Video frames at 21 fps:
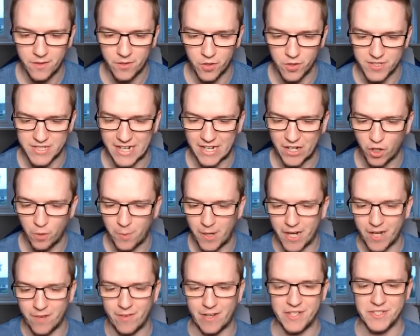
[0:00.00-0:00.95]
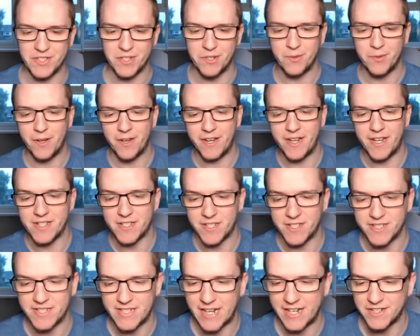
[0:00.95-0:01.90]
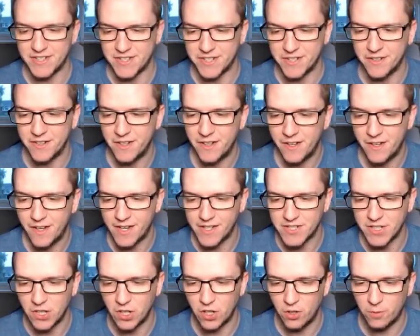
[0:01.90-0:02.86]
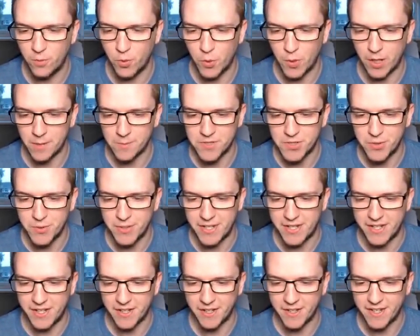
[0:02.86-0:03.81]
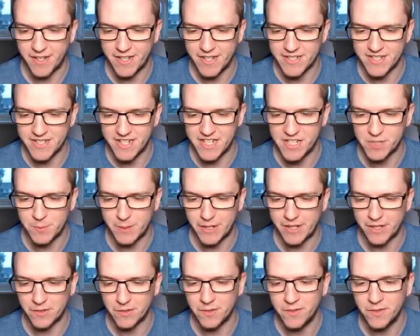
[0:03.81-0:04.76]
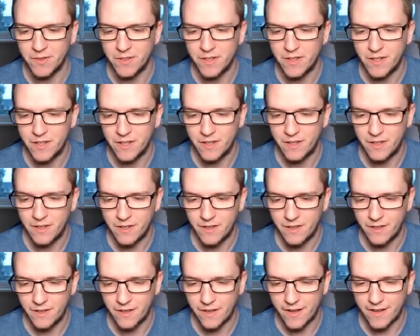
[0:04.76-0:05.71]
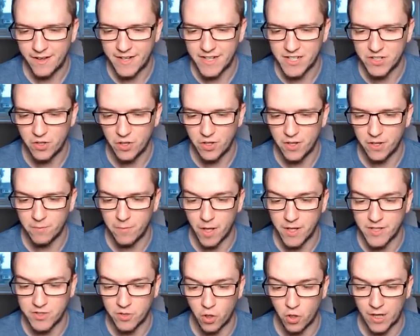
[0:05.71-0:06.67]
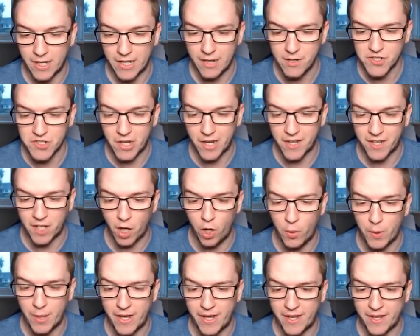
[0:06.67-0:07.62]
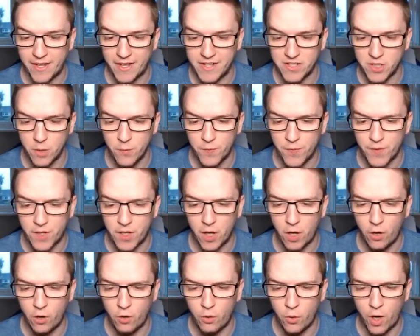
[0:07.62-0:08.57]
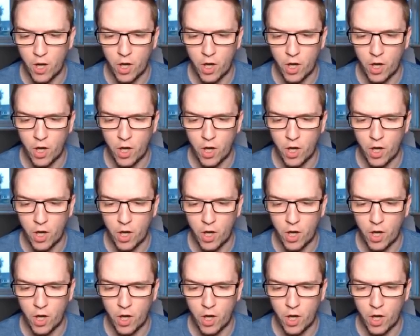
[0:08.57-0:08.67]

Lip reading: Good tackle by Aranzo. And here's Costanza. It's a long ball up to Niga. Here's Ismail. And he's got clear sight of goal here. He's gone for goal.